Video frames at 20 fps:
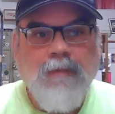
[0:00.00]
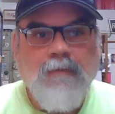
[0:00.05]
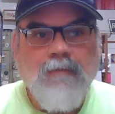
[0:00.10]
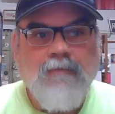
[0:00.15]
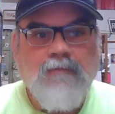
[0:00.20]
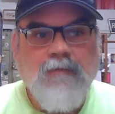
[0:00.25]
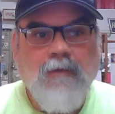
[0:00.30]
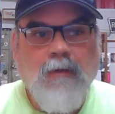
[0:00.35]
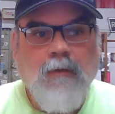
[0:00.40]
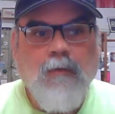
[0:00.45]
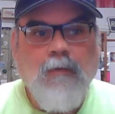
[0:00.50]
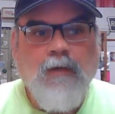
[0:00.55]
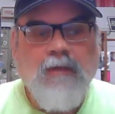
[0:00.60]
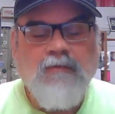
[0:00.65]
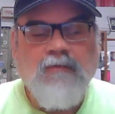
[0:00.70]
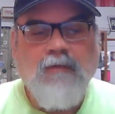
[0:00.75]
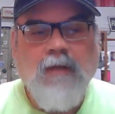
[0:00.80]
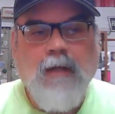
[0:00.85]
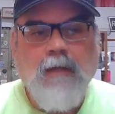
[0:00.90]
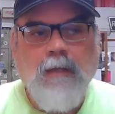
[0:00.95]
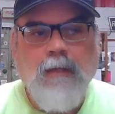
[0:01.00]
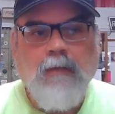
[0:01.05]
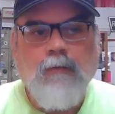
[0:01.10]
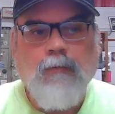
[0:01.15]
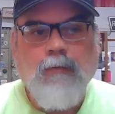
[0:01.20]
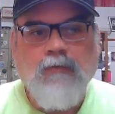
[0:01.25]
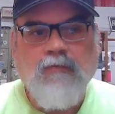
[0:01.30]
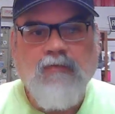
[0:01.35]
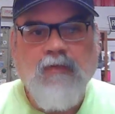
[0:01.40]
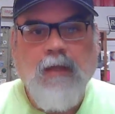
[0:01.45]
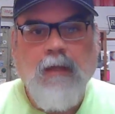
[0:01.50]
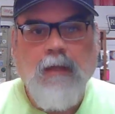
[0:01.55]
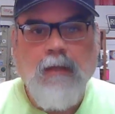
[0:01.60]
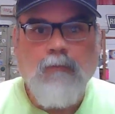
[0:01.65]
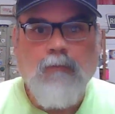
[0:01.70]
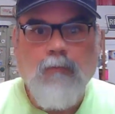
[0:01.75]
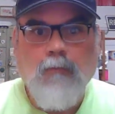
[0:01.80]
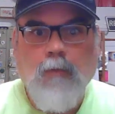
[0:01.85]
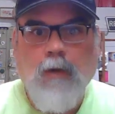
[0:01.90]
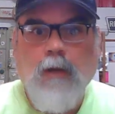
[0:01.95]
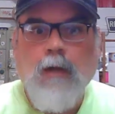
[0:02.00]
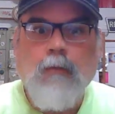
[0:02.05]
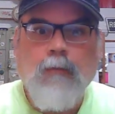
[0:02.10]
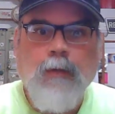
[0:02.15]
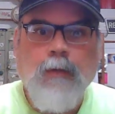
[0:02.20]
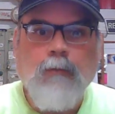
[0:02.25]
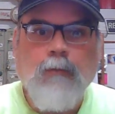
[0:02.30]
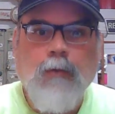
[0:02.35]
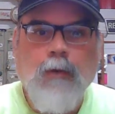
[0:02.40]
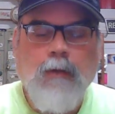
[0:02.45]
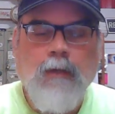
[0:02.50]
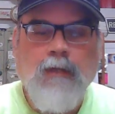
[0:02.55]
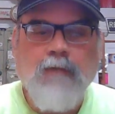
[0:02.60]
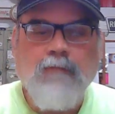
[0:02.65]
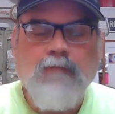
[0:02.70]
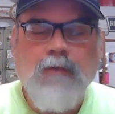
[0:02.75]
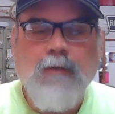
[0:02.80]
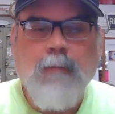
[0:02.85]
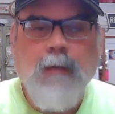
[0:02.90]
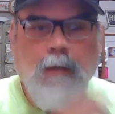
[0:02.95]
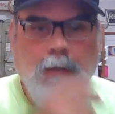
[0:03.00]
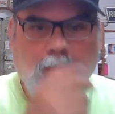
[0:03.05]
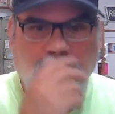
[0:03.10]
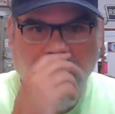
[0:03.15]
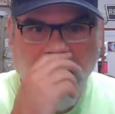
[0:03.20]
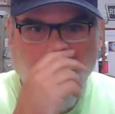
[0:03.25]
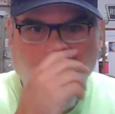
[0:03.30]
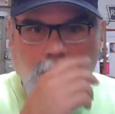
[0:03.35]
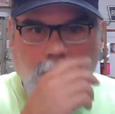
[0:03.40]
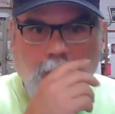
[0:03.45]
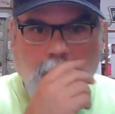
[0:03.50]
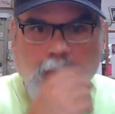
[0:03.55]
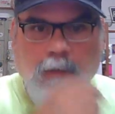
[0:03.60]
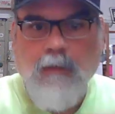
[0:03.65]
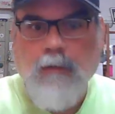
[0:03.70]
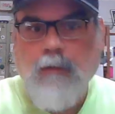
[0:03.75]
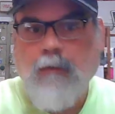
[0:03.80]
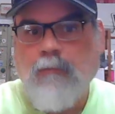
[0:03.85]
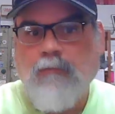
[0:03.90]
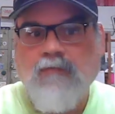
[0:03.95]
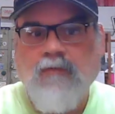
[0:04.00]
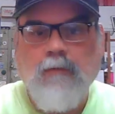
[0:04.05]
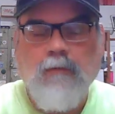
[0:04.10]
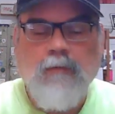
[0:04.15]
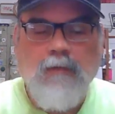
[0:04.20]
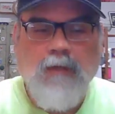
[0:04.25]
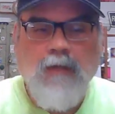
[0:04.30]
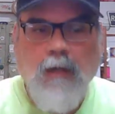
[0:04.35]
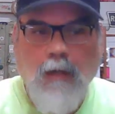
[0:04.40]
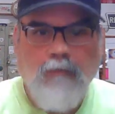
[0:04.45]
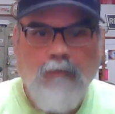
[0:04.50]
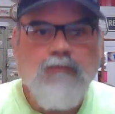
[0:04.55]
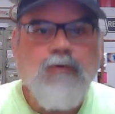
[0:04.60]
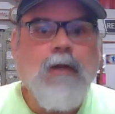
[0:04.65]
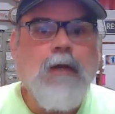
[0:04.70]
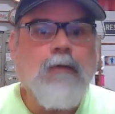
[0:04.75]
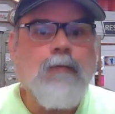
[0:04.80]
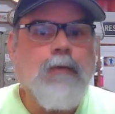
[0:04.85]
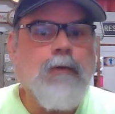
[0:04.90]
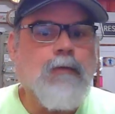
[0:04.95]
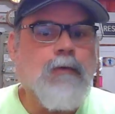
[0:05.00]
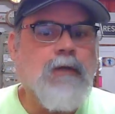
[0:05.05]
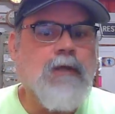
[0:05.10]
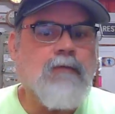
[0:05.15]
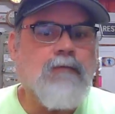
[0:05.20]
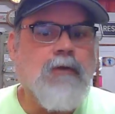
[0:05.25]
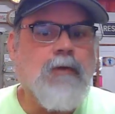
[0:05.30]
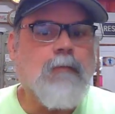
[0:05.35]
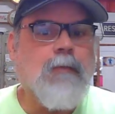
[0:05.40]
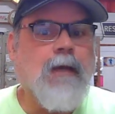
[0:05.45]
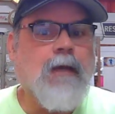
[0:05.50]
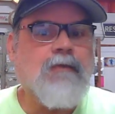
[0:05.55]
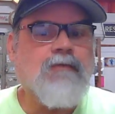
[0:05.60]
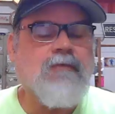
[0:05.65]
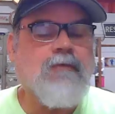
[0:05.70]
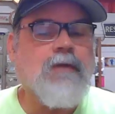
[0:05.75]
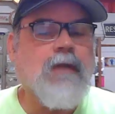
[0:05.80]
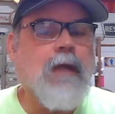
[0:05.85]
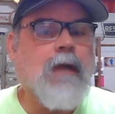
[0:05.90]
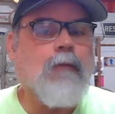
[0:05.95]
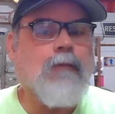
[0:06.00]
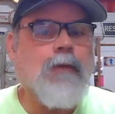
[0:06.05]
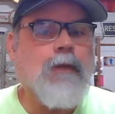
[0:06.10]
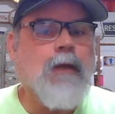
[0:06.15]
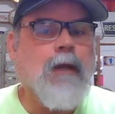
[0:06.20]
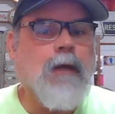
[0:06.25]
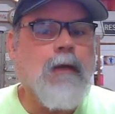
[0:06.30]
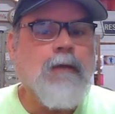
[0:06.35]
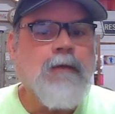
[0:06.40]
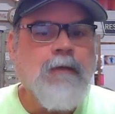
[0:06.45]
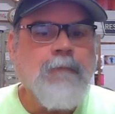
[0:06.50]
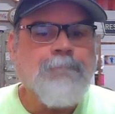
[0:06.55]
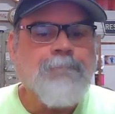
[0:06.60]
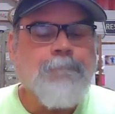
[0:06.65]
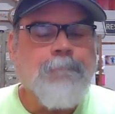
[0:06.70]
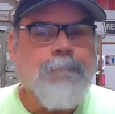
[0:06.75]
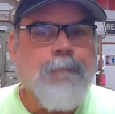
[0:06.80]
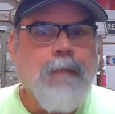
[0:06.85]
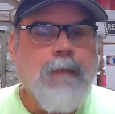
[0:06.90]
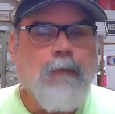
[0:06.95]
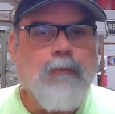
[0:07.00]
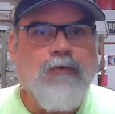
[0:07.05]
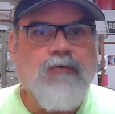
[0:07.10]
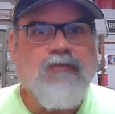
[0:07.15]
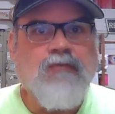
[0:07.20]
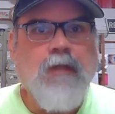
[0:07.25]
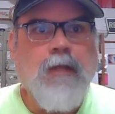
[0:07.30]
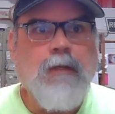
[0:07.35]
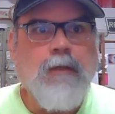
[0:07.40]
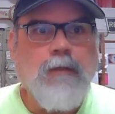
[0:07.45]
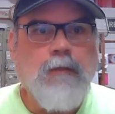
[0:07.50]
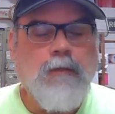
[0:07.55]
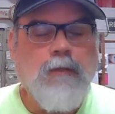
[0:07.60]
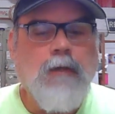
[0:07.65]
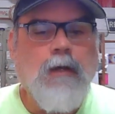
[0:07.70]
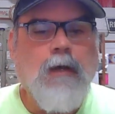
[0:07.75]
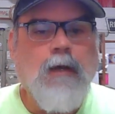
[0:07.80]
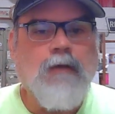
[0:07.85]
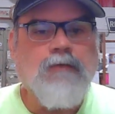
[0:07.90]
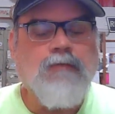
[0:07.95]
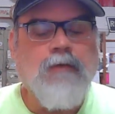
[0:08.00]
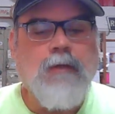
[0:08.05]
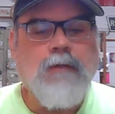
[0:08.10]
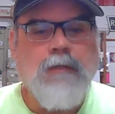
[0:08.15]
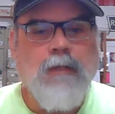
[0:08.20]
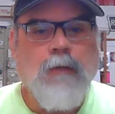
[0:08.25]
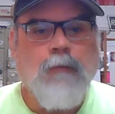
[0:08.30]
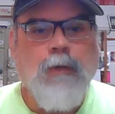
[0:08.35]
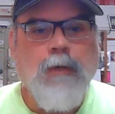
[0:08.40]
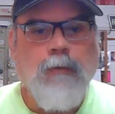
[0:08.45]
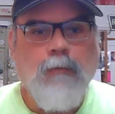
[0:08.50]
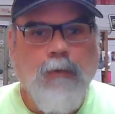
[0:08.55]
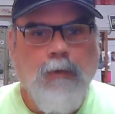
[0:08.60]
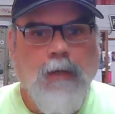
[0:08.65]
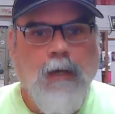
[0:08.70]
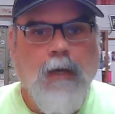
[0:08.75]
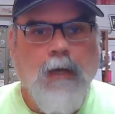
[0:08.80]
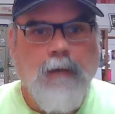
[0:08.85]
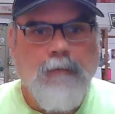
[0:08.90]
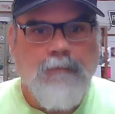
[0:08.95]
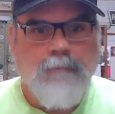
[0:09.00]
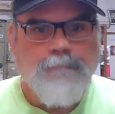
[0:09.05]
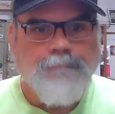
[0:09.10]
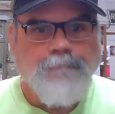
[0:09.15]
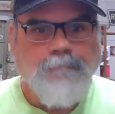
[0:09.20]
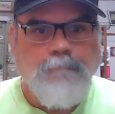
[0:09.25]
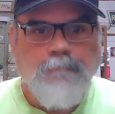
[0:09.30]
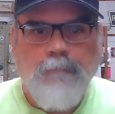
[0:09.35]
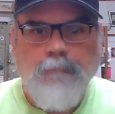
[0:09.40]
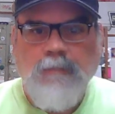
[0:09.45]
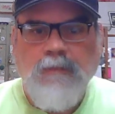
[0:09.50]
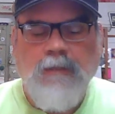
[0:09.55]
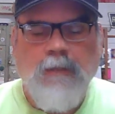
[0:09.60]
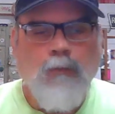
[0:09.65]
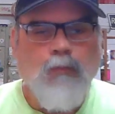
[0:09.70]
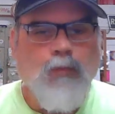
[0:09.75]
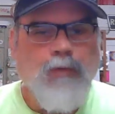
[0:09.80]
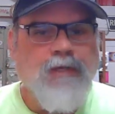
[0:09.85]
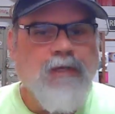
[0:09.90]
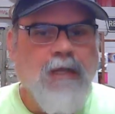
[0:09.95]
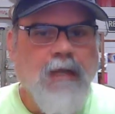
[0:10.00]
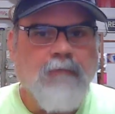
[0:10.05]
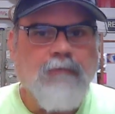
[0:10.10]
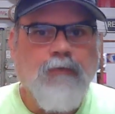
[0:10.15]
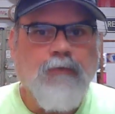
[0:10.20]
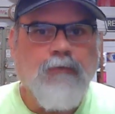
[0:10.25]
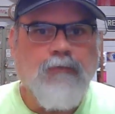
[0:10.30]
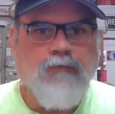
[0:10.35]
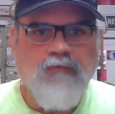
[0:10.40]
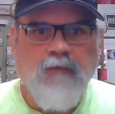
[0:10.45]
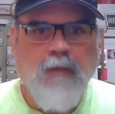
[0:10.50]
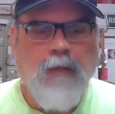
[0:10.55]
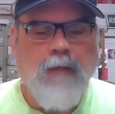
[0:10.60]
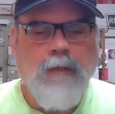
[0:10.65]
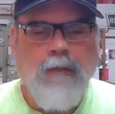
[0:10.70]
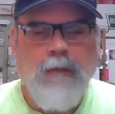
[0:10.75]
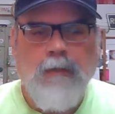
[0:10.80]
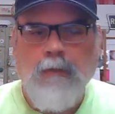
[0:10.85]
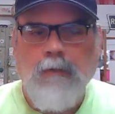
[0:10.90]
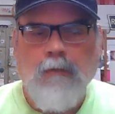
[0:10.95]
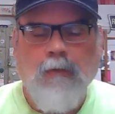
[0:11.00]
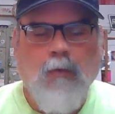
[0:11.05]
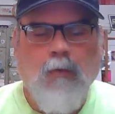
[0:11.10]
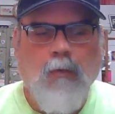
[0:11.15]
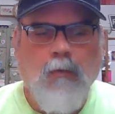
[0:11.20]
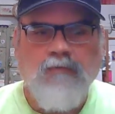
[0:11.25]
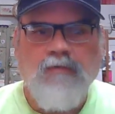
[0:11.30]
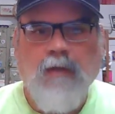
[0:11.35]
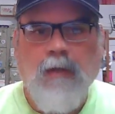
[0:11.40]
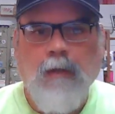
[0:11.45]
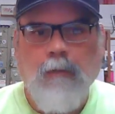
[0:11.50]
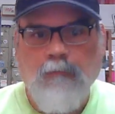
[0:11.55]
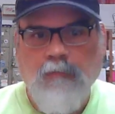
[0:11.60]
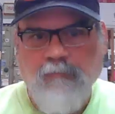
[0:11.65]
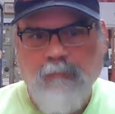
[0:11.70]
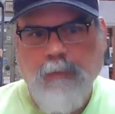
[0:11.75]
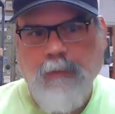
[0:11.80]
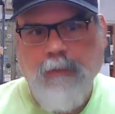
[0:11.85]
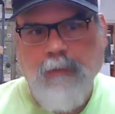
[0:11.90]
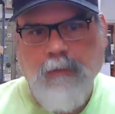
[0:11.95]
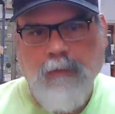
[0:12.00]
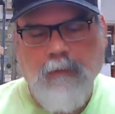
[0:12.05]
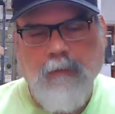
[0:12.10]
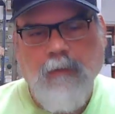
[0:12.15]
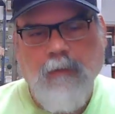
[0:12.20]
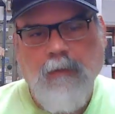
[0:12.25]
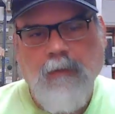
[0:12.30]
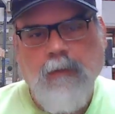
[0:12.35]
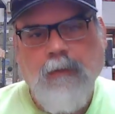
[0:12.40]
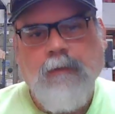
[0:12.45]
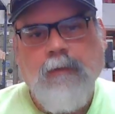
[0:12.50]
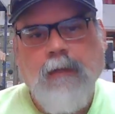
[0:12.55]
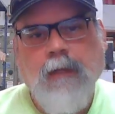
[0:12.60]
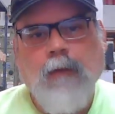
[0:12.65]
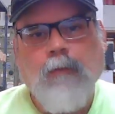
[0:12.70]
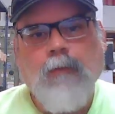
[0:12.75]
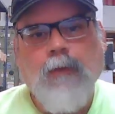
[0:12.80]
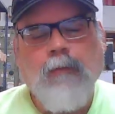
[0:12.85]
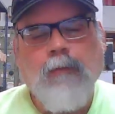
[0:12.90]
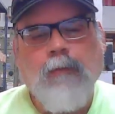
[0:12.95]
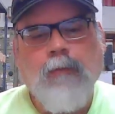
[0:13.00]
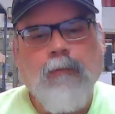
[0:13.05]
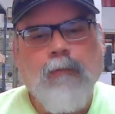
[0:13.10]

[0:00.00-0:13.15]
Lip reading: So it's not like we're saying, well, we were giving them back to you, and here it was under the contract we were giving them back to you. Now we're not. We're stating in the contract that we were not. We never stated in the whole time we've been here that we